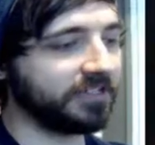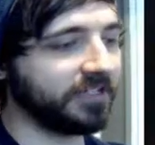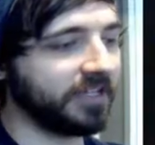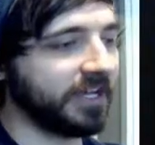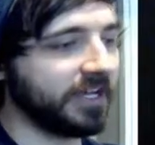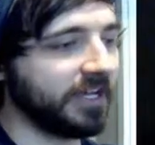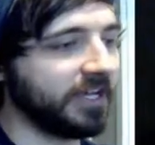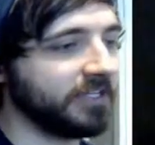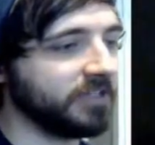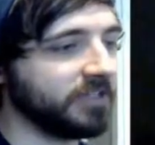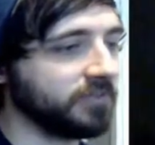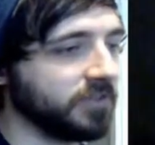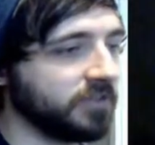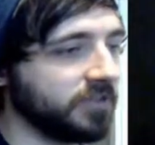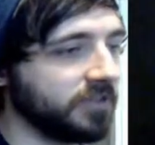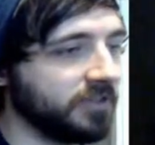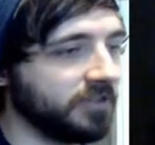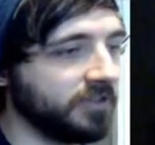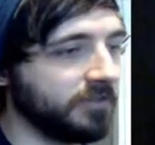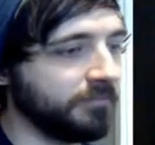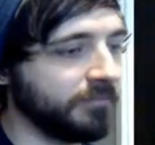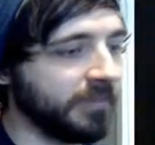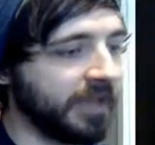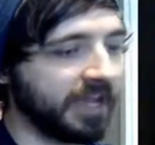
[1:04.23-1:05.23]
It has one of
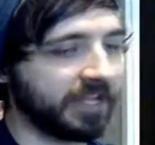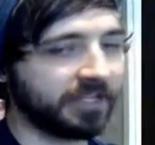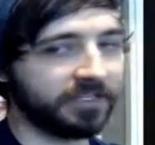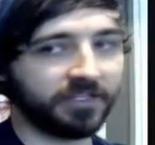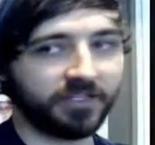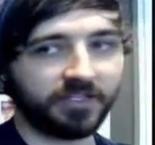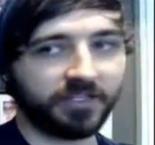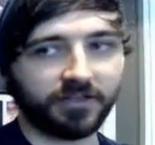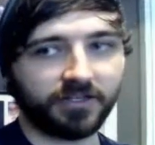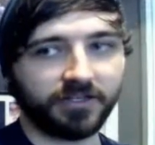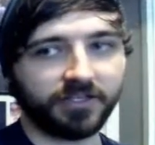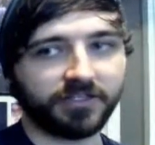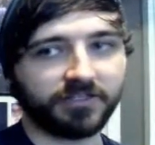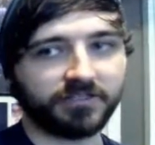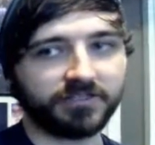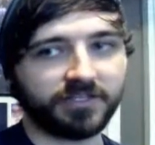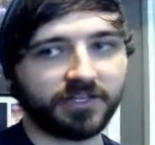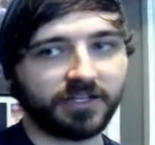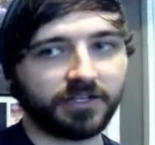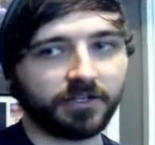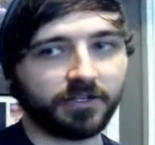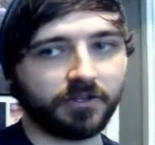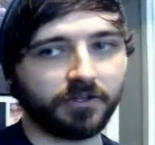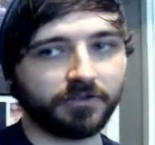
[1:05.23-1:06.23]
the magnet lids
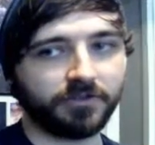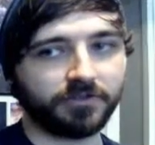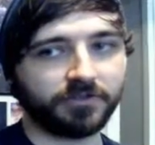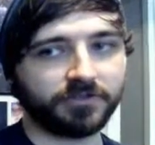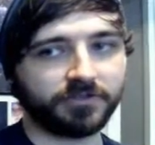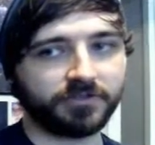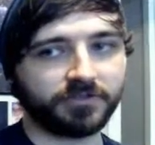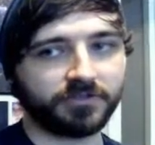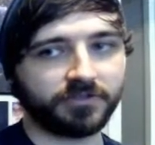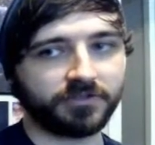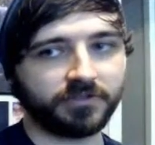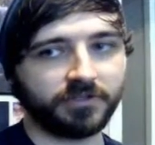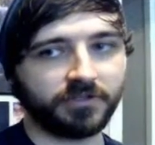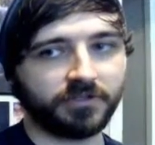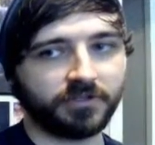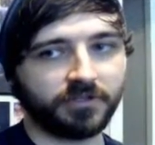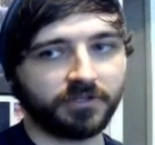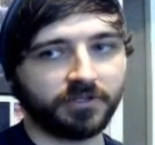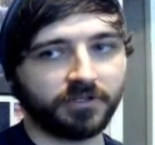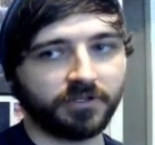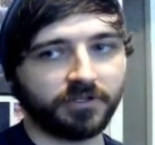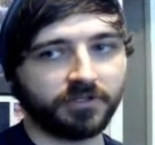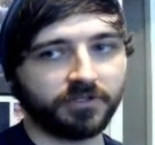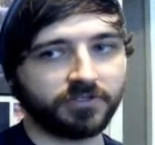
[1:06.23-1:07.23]
that close,
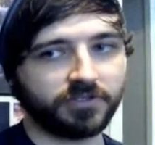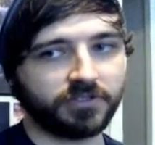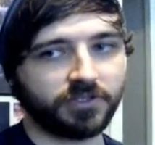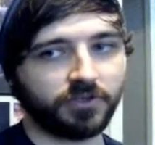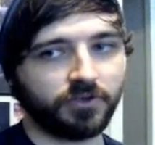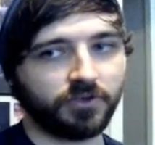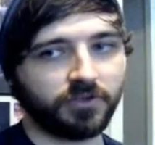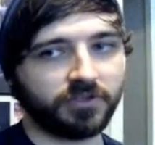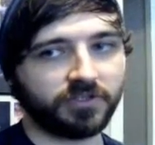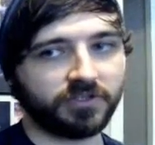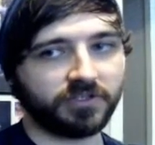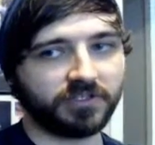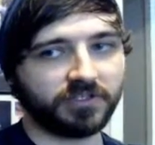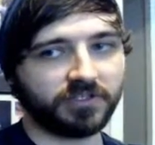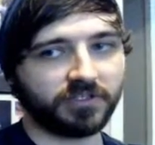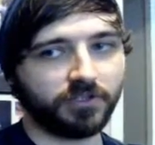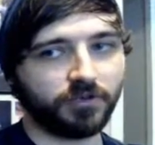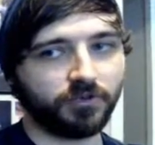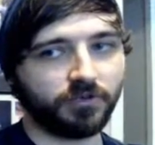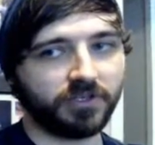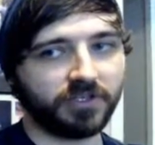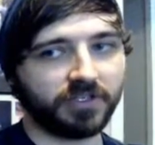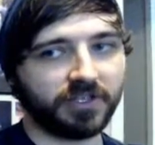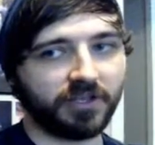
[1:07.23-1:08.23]
so you
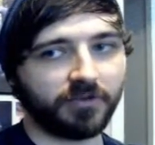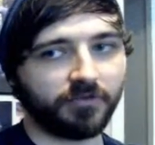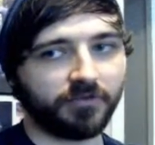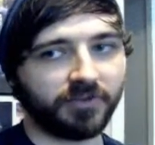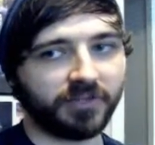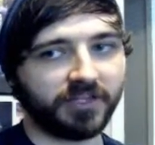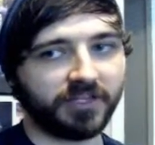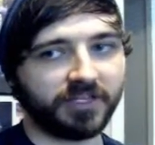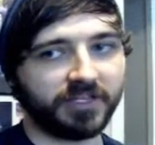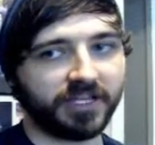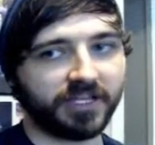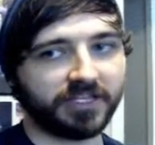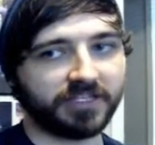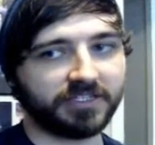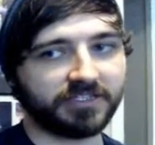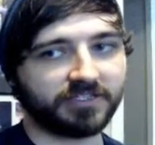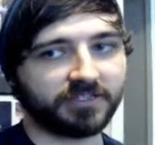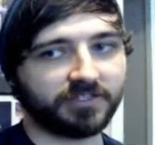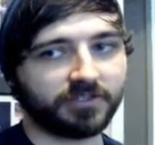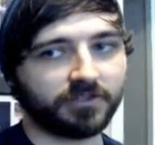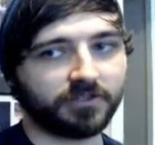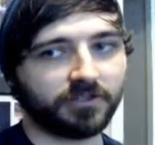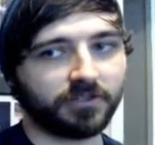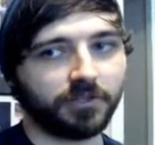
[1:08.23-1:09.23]
get that really
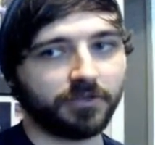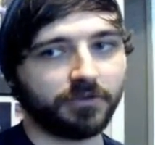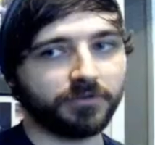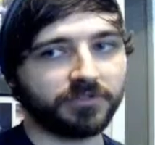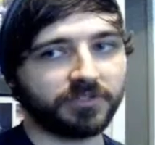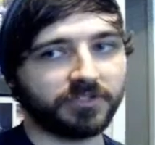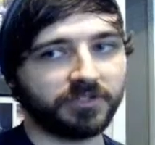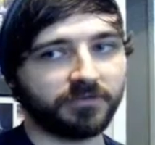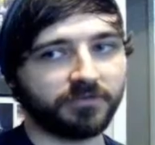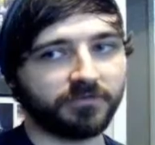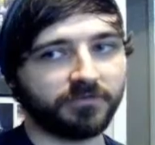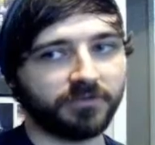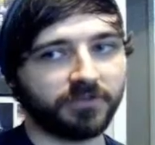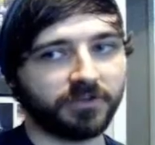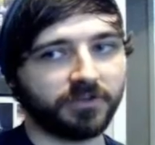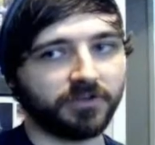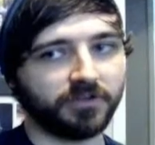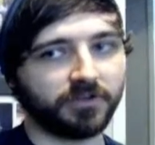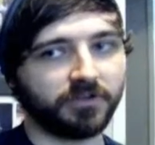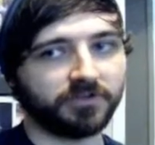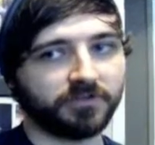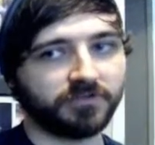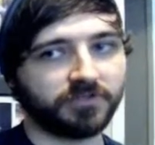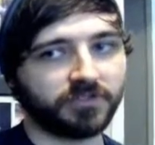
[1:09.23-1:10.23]
nice closing
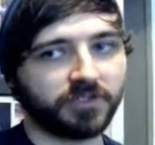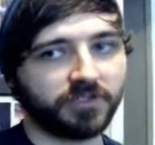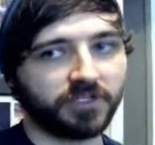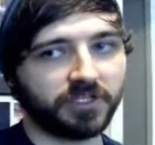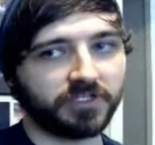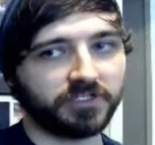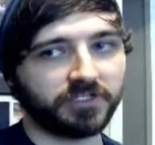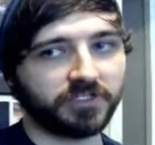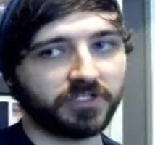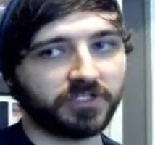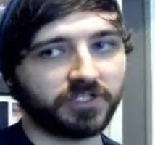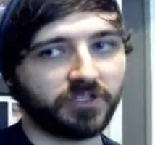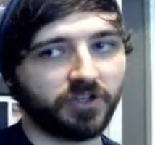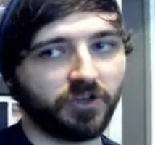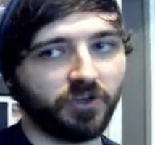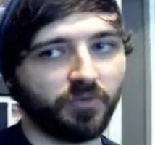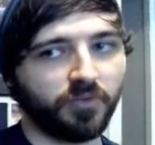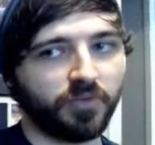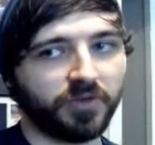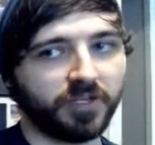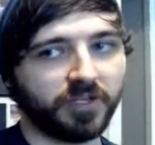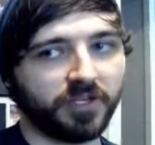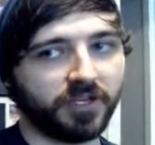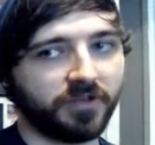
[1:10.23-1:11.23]
feel. So it doesn't just
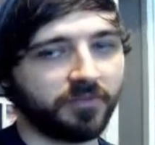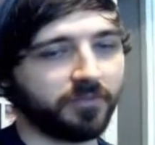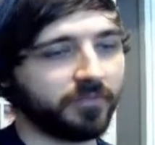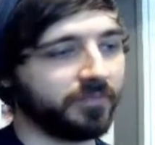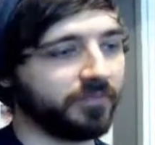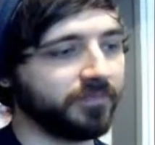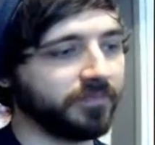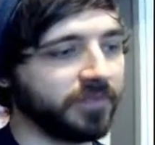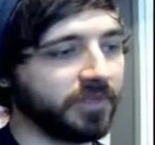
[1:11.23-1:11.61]
open up.